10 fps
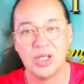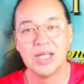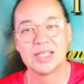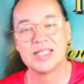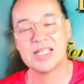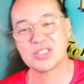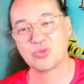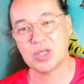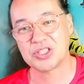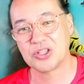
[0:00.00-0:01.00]
This
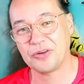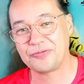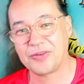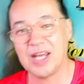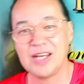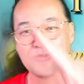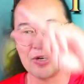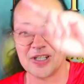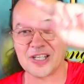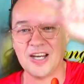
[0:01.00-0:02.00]
was your
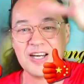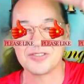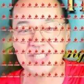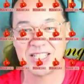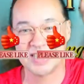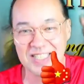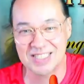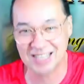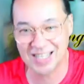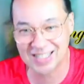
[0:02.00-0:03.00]
favorite half
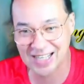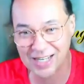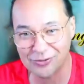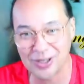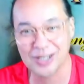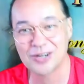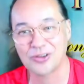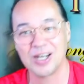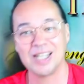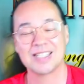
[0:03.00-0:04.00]
Chinese, and have a
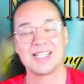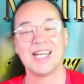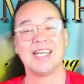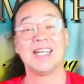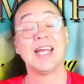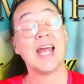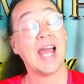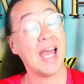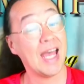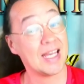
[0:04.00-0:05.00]
great day
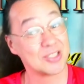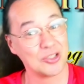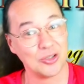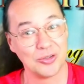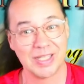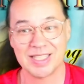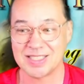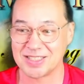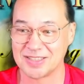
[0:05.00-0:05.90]
as always.